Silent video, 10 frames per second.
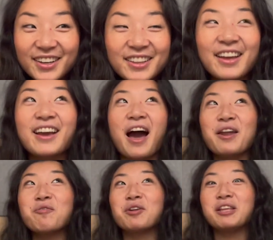Like I
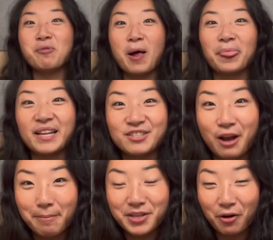don't really want these
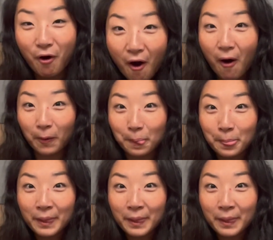jobs at all.